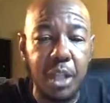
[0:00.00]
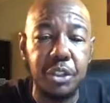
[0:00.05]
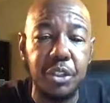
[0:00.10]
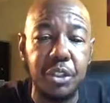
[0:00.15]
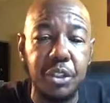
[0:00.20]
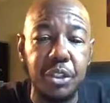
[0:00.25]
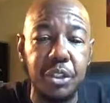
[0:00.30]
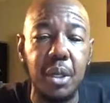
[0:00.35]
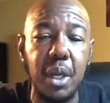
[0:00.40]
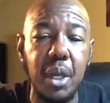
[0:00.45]

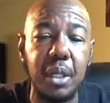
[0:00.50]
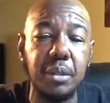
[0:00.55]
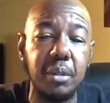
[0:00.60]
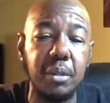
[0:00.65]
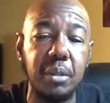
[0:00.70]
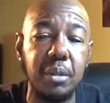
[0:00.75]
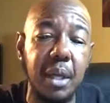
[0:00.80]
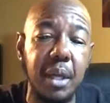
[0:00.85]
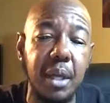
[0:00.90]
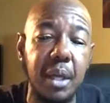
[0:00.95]
watching.
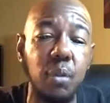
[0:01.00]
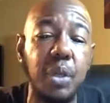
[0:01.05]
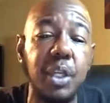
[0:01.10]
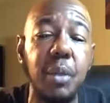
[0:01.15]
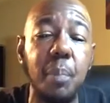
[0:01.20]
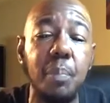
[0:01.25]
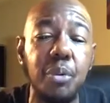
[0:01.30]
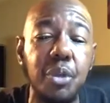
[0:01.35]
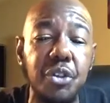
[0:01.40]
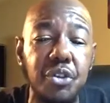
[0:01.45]
We'd
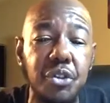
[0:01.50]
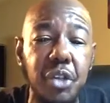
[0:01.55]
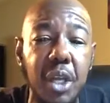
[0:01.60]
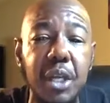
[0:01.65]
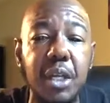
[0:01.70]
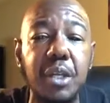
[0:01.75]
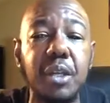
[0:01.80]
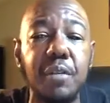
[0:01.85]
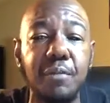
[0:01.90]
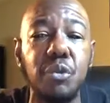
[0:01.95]
appreciate
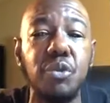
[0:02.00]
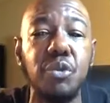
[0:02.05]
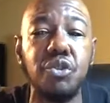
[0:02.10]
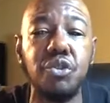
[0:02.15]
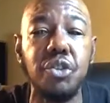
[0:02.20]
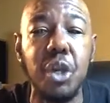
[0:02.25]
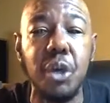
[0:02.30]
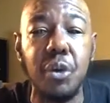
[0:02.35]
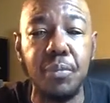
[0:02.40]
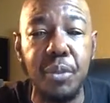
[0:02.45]
it if you
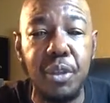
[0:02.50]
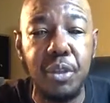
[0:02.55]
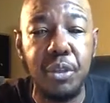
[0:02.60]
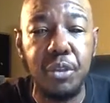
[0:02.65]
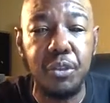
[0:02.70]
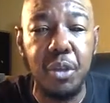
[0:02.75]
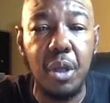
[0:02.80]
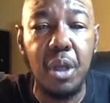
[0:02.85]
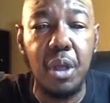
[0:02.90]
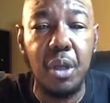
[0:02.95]
shared this
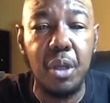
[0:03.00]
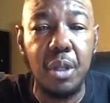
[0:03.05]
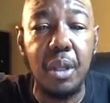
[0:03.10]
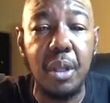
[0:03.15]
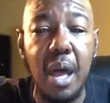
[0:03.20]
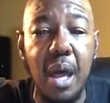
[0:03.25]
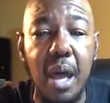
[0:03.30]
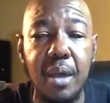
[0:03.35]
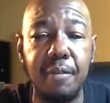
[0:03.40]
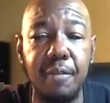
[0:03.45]

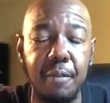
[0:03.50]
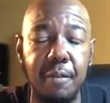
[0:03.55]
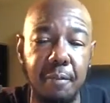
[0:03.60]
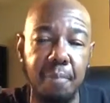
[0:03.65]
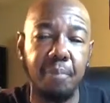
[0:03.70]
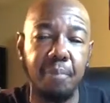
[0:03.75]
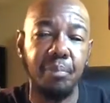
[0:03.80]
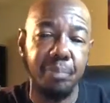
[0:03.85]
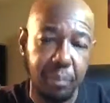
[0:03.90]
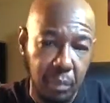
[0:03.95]
live.
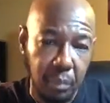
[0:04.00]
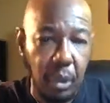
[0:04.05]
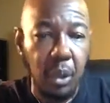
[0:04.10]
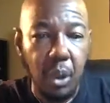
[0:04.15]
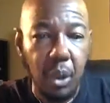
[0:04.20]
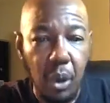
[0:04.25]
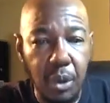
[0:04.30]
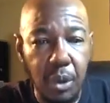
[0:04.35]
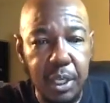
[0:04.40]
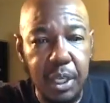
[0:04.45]

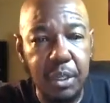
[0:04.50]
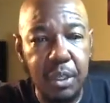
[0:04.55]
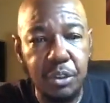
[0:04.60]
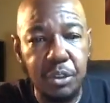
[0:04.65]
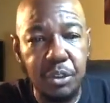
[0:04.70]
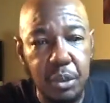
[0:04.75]
Okay, sir,